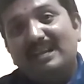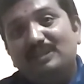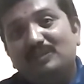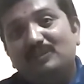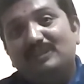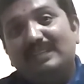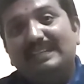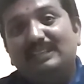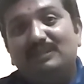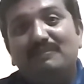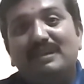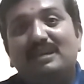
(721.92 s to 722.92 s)
and you try
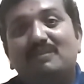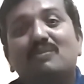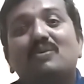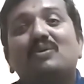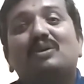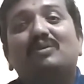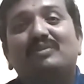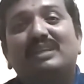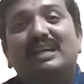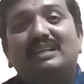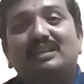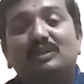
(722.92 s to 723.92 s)
to make more of
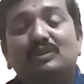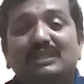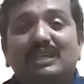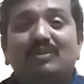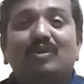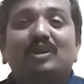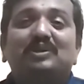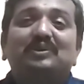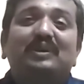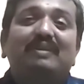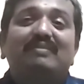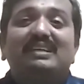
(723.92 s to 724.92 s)
that using what
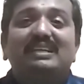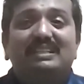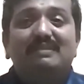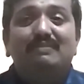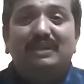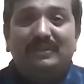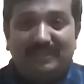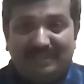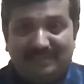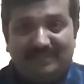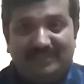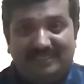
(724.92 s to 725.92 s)
you have learned in
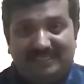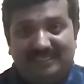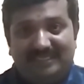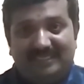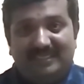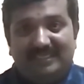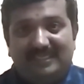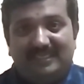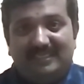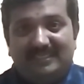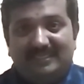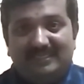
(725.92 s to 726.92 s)
biotechnology.
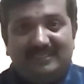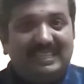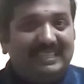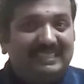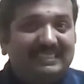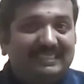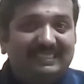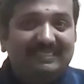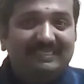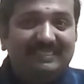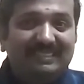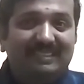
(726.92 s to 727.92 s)
So that is
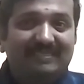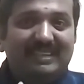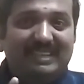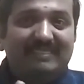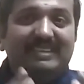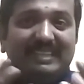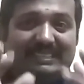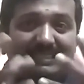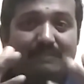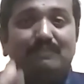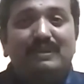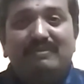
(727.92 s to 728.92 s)
the very
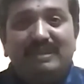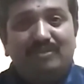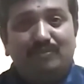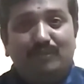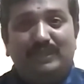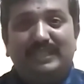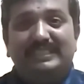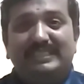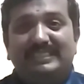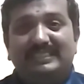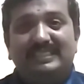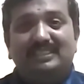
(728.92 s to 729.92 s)
simple way of putting
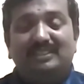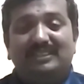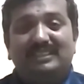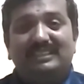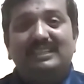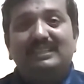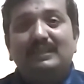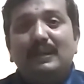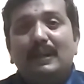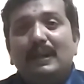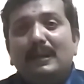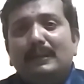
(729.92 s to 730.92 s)
these things together.
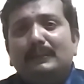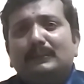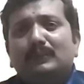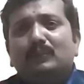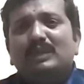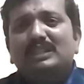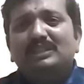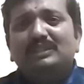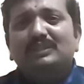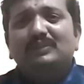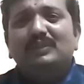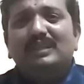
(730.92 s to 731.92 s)
So
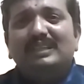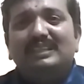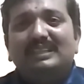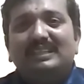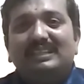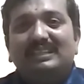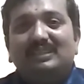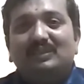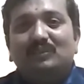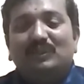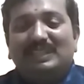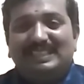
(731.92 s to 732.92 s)
once you
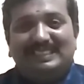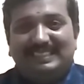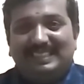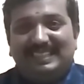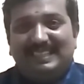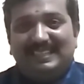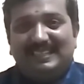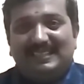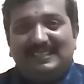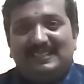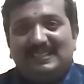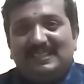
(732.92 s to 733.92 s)
learn what is the